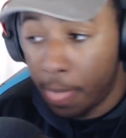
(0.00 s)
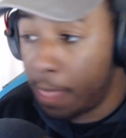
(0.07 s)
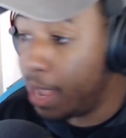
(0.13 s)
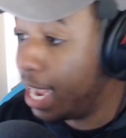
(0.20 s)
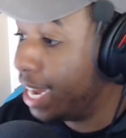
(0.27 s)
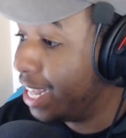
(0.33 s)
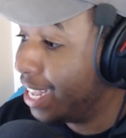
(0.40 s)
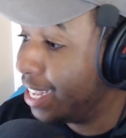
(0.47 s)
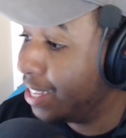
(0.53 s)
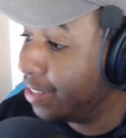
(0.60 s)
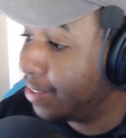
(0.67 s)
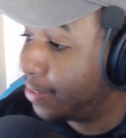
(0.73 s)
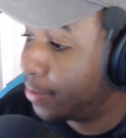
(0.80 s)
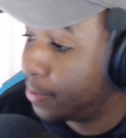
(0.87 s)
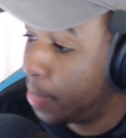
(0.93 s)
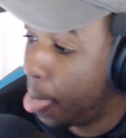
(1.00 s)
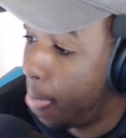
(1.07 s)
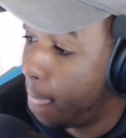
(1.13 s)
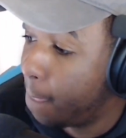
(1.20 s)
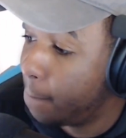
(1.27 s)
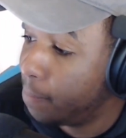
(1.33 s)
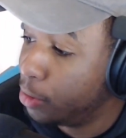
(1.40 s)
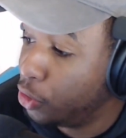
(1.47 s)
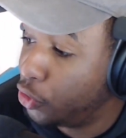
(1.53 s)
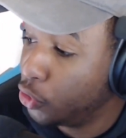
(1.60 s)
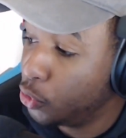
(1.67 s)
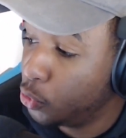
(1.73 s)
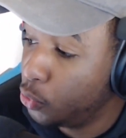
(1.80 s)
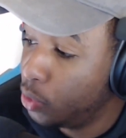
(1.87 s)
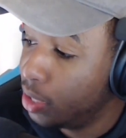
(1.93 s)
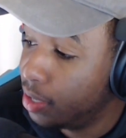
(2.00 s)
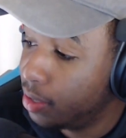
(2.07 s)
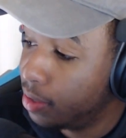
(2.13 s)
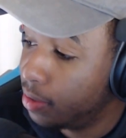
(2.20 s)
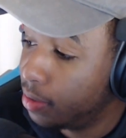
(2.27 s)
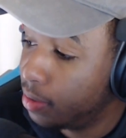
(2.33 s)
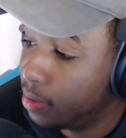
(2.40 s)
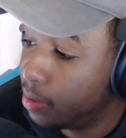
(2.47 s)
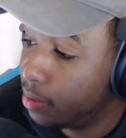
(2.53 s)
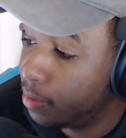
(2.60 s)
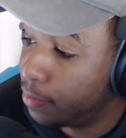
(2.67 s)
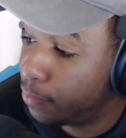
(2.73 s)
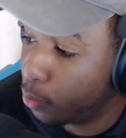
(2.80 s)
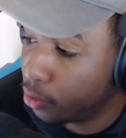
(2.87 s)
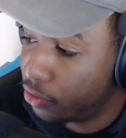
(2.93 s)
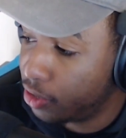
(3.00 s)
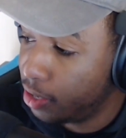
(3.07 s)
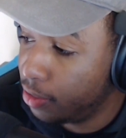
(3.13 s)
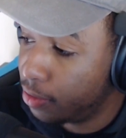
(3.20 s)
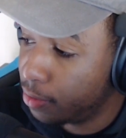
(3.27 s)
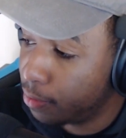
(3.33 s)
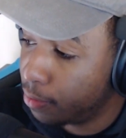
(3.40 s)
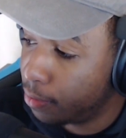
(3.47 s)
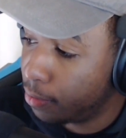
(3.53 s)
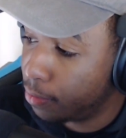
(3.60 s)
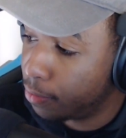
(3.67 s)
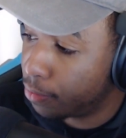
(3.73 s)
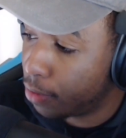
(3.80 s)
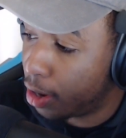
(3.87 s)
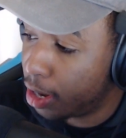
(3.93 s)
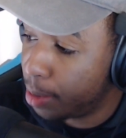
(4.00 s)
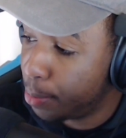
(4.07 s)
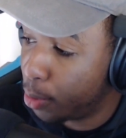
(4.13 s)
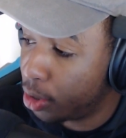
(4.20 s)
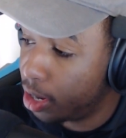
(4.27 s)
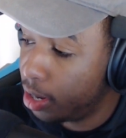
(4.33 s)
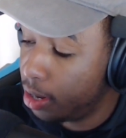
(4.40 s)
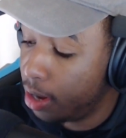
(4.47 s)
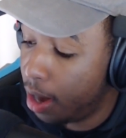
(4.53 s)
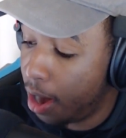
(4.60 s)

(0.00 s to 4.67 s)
It is June 14th, Friday morning.